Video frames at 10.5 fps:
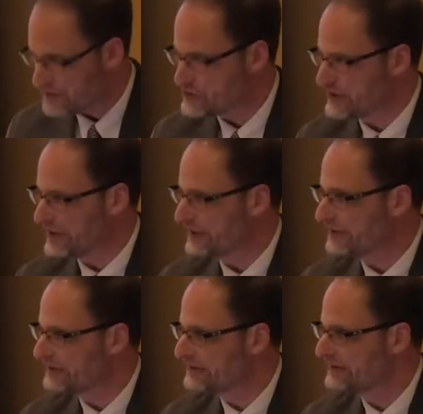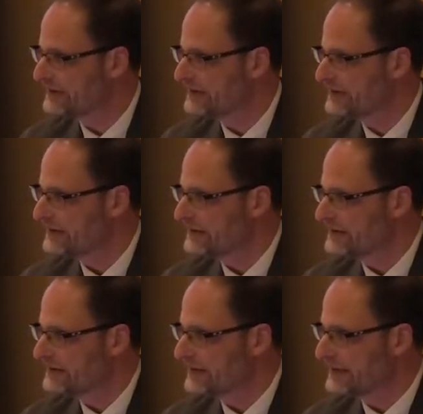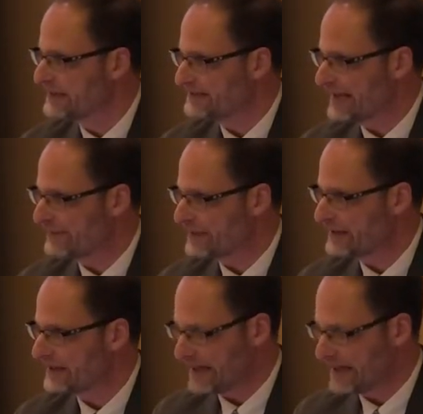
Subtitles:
Missionaries in East Africa,